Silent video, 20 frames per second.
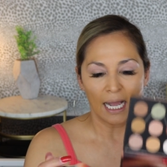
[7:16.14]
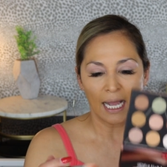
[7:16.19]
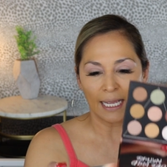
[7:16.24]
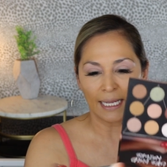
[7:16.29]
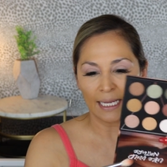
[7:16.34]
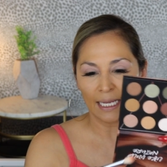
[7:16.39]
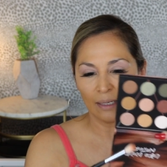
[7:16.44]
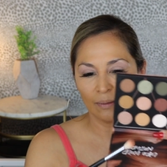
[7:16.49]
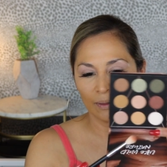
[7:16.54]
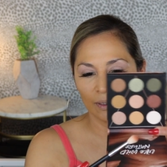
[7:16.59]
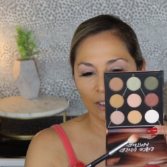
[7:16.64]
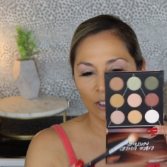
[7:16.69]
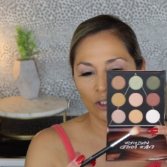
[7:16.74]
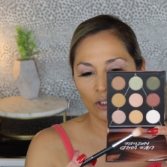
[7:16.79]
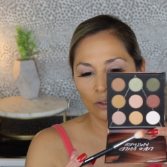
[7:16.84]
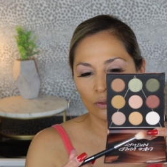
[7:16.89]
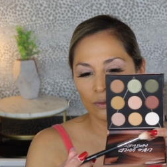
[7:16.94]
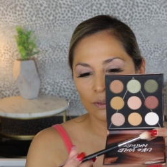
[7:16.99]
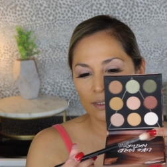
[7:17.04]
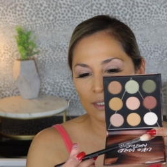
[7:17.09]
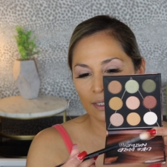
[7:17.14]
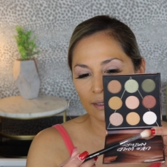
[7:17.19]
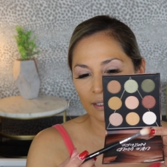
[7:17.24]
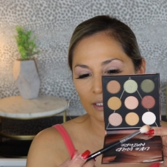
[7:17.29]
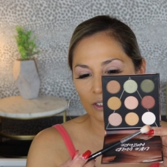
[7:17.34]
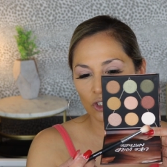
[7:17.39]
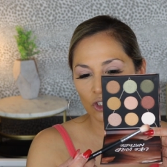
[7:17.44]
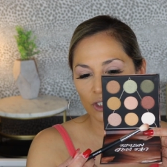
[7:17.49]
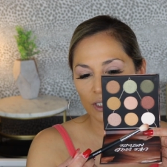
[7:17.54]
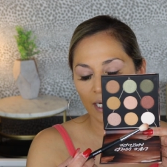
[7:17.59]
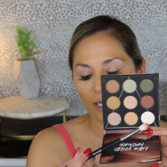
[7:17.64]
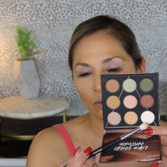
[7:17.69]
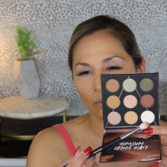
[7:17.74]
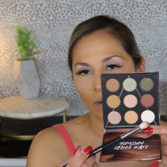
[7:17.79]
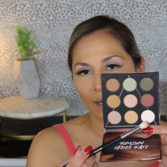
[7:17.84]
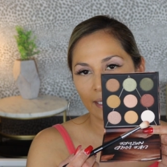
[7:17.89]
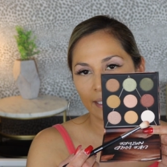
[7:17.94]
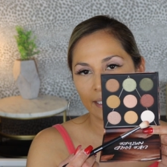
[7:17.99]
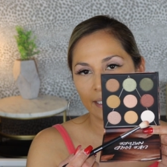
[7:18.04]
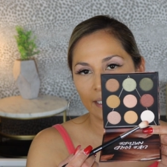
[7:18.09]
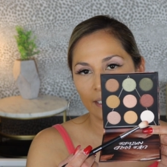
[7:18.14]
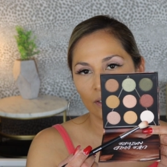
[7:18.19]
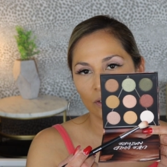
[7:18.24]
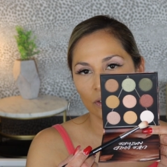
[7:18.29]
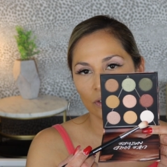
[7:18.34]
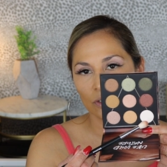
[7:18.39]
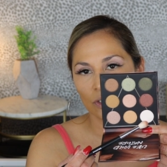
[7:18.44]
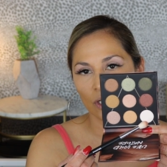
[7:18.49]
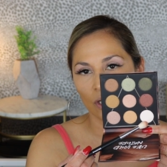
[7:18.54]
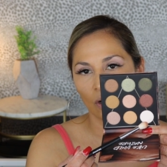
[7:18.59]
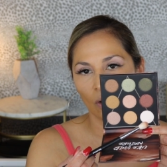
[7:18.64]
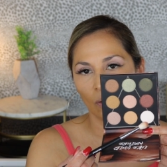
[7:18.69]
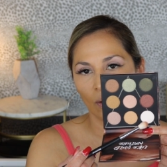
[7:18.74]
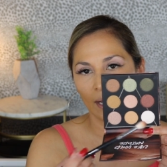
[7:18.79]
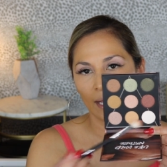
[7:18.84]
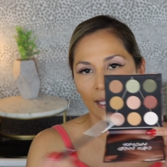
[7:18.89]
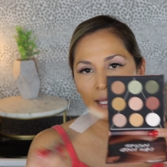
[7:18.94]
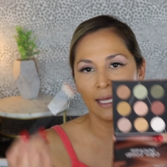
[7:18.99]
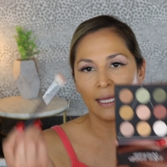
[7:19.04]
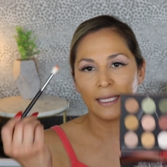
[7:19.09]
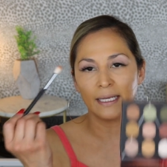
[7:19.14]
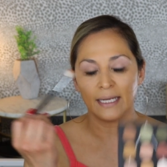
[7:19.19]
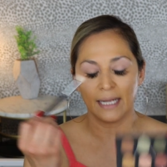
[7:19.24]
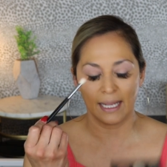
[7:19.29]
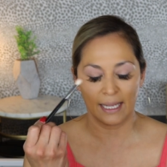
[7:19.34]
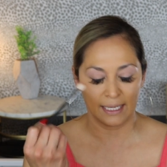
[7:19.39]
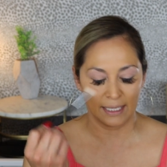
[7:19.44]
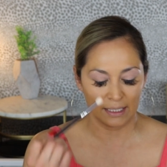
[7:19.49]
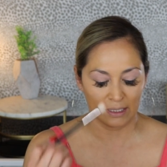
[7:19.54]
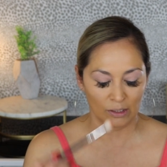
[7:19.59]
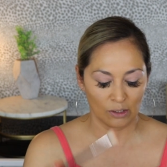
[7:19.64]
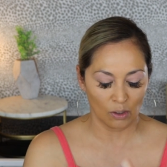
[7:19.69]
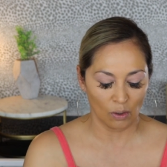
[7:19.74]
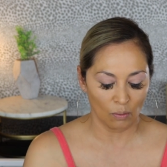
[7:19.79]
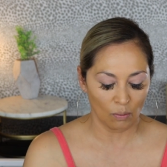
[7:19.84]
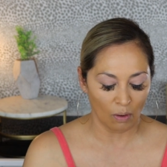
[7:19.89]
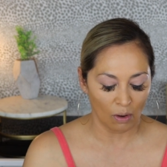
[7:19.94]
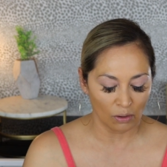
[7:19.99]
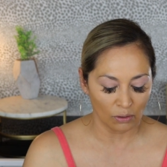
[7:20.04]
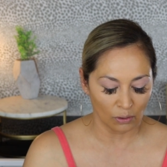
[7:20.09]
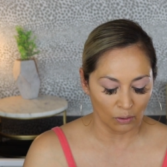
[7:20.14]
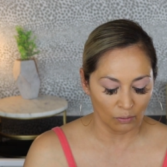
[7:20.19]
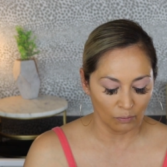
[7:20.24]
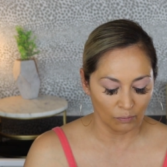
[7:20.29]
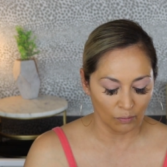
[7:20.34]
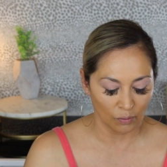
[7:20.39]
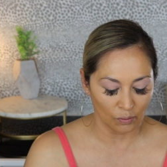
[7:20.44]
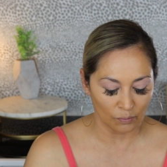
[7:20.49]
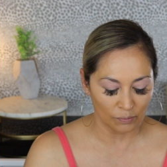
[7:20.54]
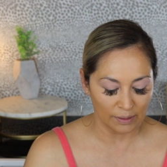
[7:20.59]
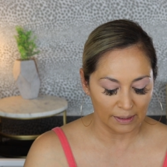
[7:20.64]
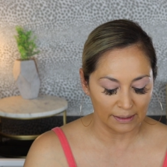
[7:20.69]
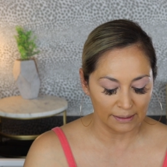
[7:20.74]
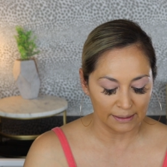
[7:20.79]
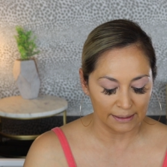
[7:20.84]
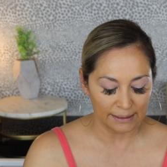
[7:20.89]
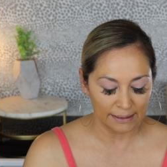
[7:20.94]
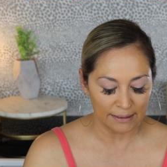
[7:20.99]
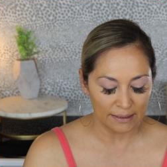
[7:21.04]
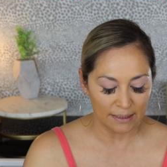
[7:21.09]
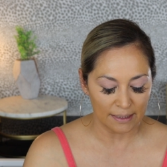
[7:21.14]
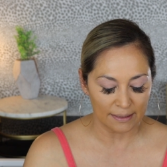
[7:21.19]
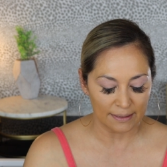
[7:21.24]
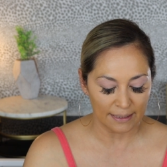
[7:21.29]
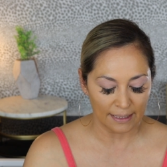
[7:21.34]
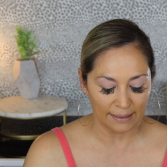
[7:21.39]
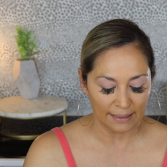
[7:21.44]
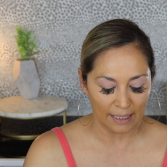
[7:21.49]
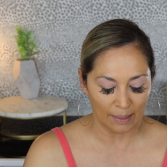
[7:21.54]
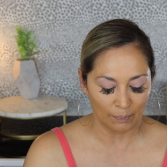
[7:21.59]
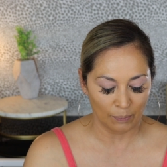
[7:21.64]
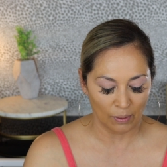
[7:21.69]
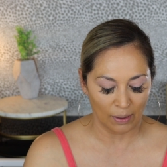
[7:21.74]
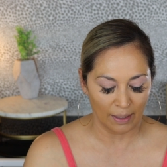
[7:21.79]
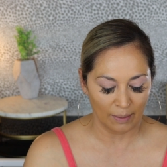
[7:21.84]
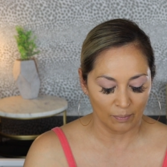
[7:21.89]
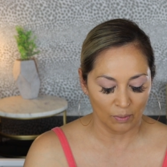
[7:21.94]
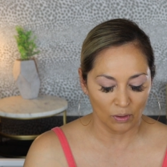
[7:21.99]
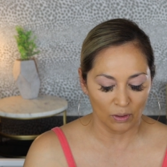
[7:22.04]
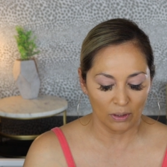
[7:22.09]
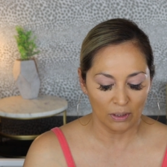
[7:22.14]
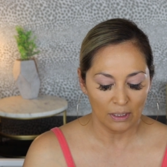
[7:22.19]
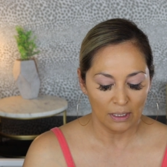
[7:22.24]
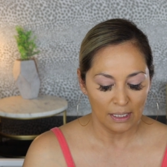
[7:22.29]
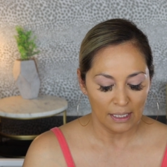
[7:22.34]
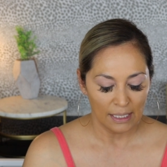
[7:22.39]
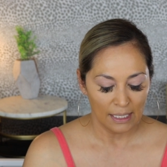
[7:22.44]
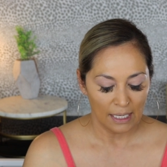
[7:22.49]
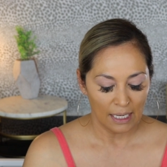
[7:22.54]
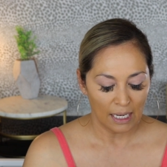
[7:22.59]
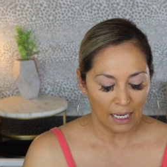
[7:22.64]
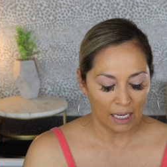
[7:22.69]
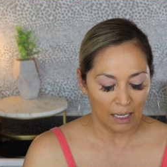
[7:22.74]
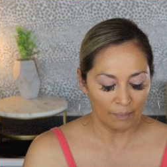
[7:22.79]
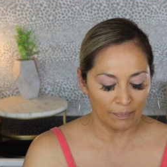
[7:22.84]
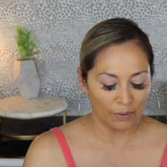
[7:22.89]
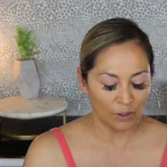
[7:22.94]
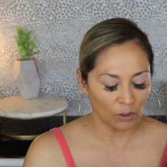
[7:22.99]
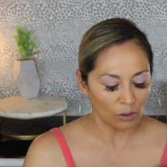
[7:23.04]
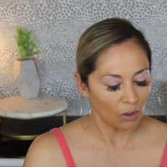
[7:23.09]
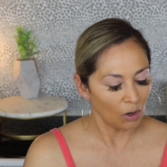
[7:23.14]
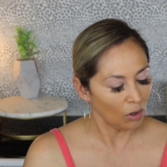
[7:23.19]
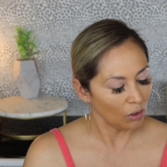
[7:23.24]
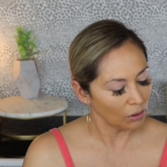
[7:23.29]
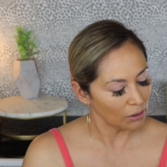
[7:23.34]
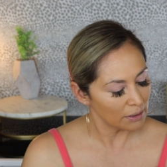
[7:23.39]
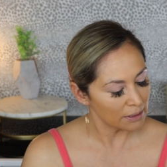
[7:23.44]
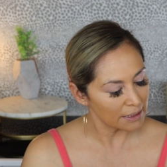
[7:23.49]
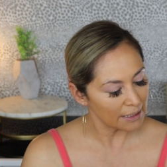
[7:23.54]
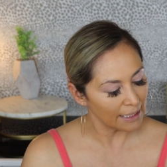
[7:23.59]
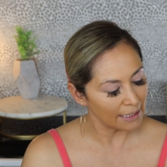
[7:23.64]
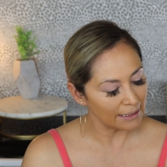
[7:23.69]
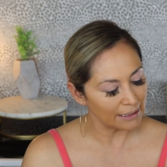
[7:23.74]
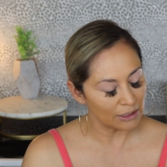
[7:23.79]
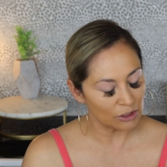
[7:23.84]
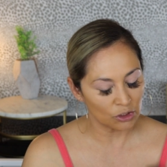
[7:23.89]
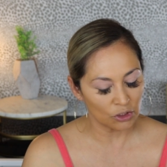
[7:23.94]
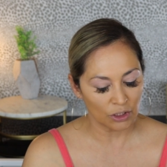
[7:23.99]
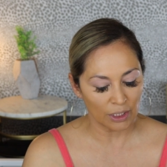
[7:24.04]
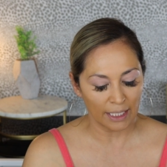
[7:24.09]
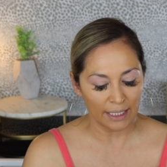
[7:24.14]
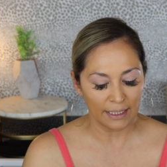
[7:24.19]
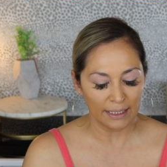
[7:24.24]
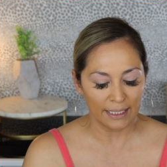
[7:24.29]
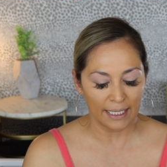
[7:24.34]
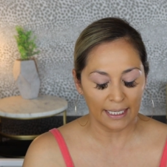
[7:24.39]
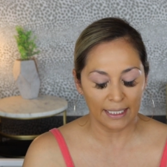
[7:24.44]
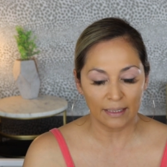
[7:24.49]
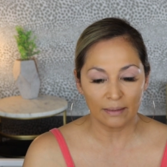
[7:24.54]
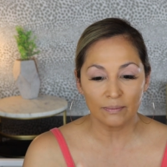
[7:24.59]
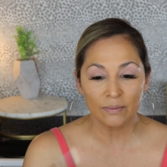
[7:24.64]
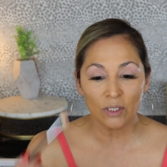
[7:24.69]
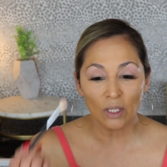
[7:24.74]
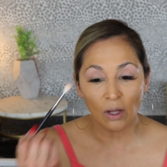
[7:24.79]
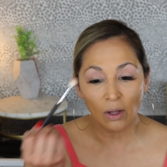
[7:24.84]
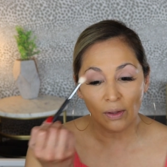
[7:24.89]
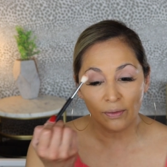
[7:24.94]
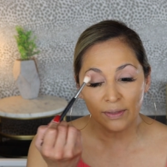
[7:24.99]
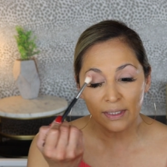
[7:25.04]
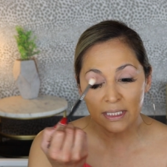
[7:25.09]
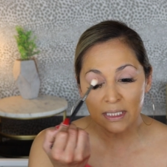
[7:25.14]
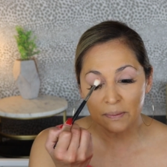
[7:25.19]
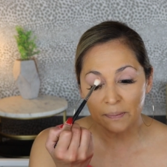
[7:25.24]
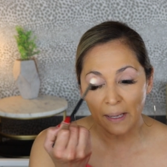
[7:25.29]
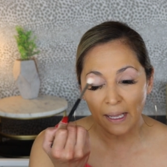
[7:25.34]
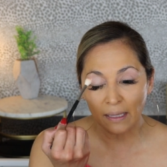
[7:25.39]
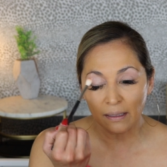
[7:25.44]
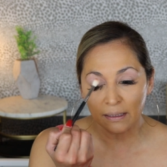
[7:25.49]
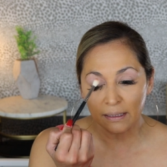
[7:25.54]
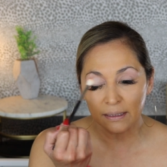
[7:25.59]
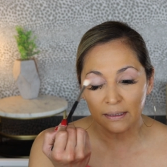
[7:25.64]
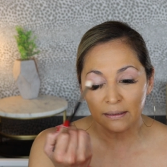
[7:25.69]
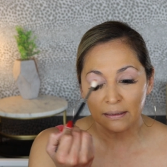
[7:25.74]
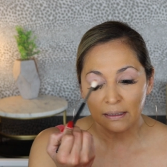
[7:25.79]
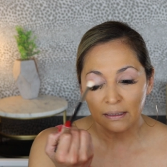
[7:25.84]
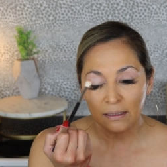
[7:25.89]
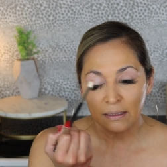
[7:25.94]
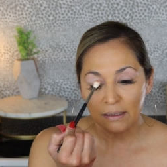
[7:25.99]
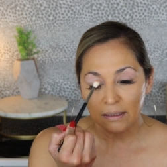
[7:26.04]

I am going to use this shade right here to go ahead and go all over the lid to set that primer. Um, there aren't any shade names on this palette,